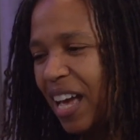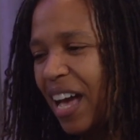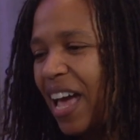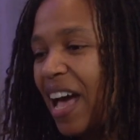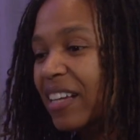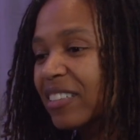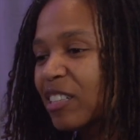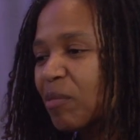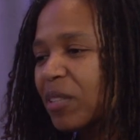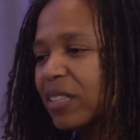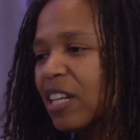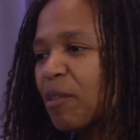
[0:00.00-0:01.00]
I ask
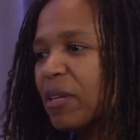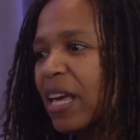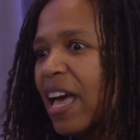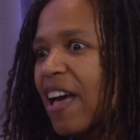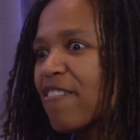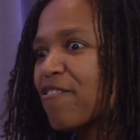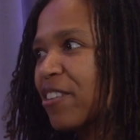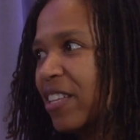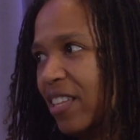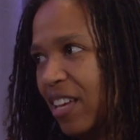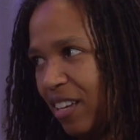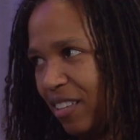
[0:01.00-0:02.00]
them to tell me
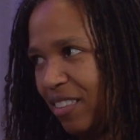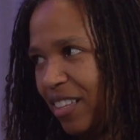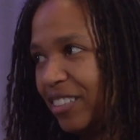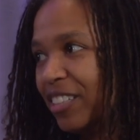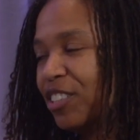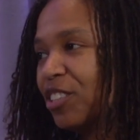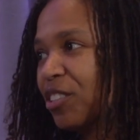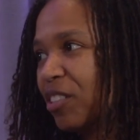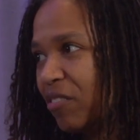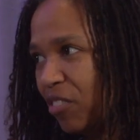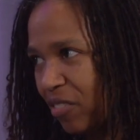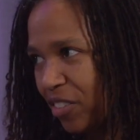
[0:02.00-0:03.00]
everything that touches
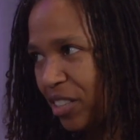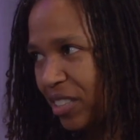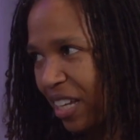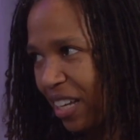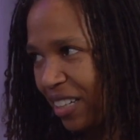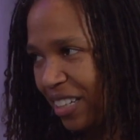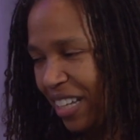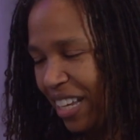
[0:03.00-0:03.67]
their vulvar skin.